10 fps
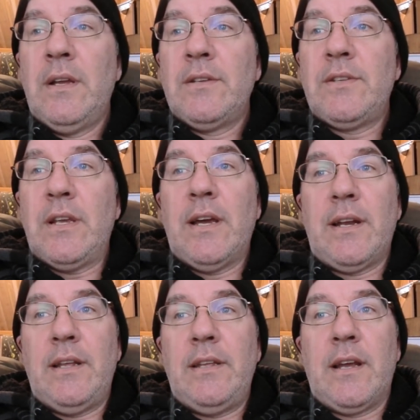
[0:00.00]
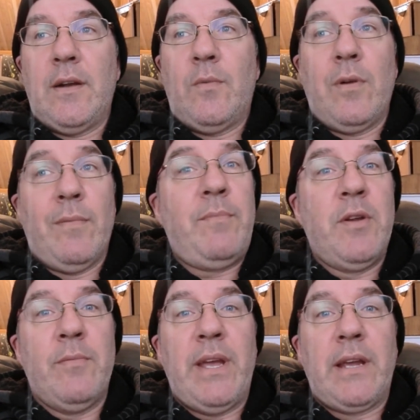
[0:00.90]
So you gotta warm up
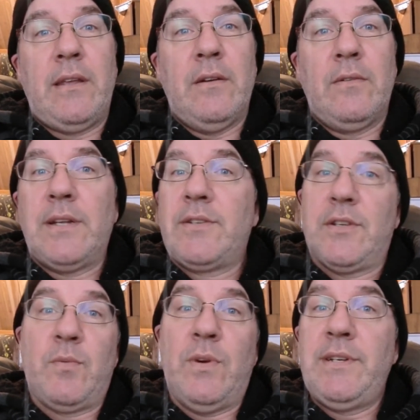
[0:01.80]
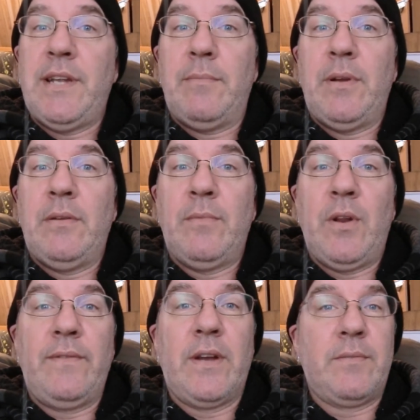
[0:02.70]
your bic. That's just one tip.
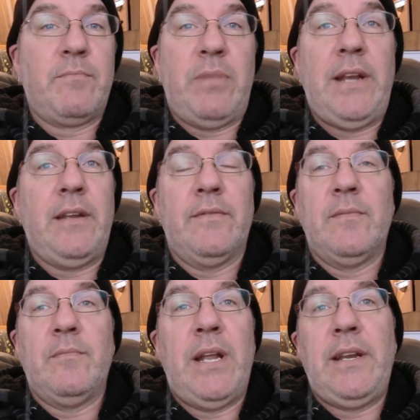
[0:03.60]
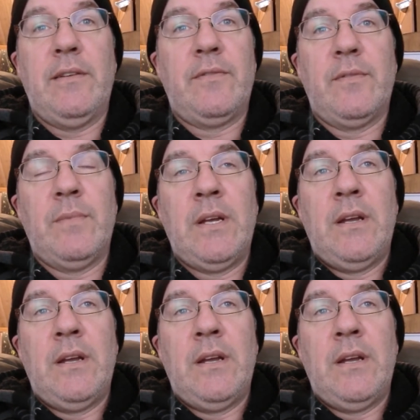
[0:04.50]
I've got plenty of them.